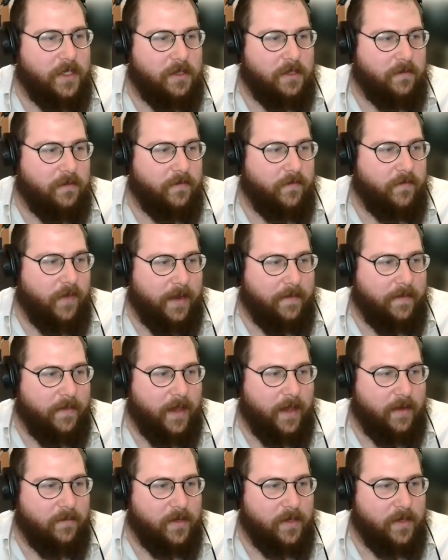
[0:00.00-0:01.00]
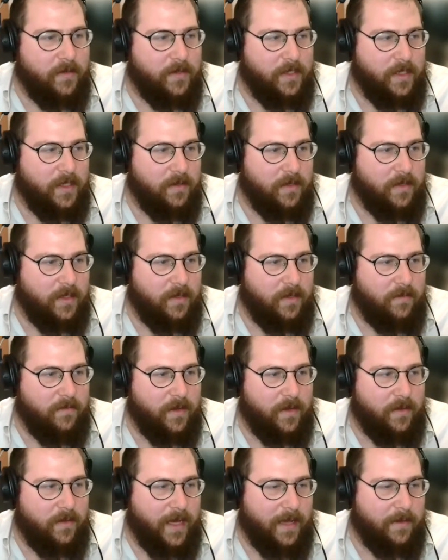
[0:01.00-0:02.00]
ever find that when you were dealing
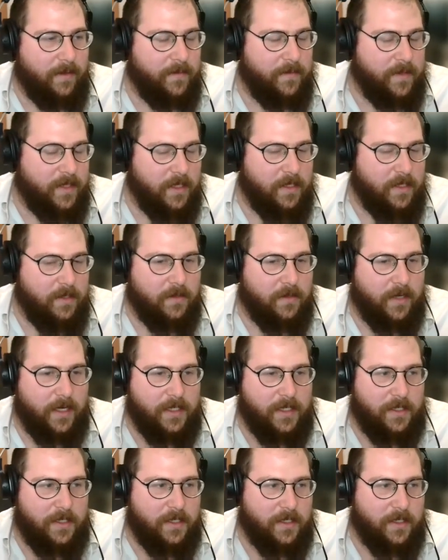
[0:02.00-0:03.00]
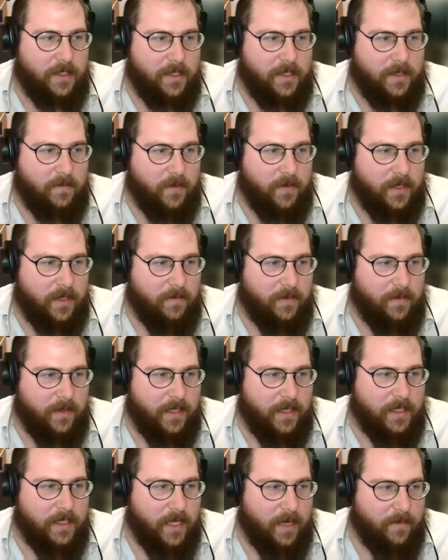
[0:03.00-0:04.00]
with, now since you transitioned into working with
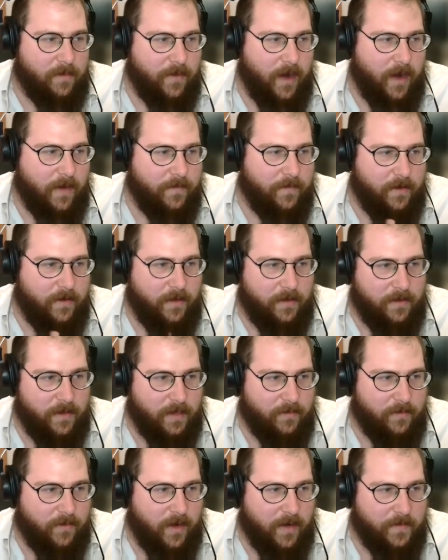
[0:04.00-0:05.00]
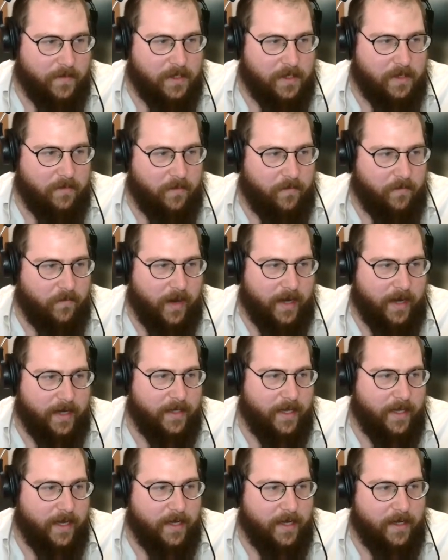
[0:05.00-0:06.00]
this nonprofit and other nonprofits, you ever
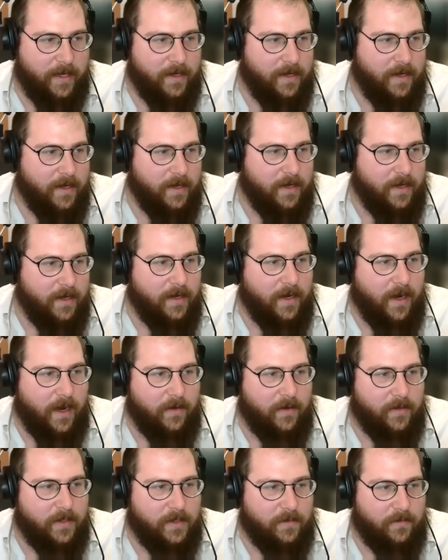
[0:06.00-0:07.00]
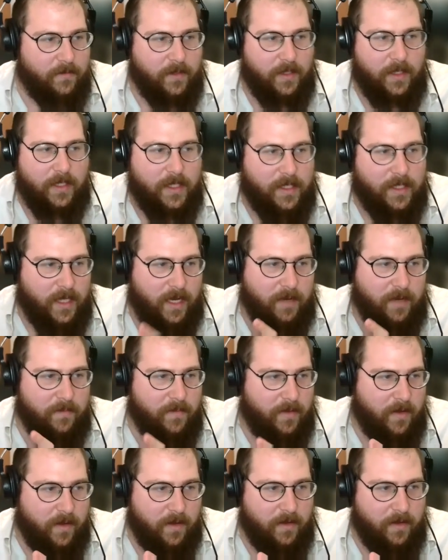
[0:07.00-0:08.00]
find that how it's really the same
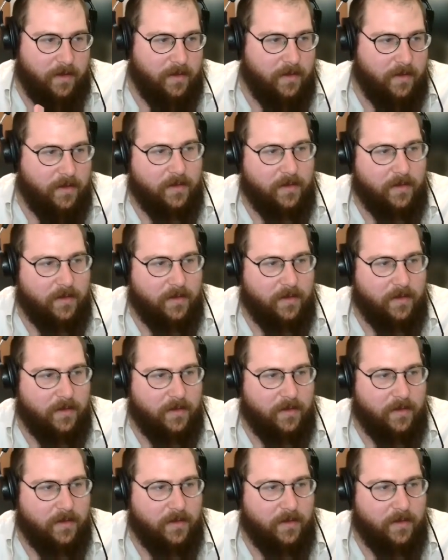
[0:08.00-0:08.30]
thing?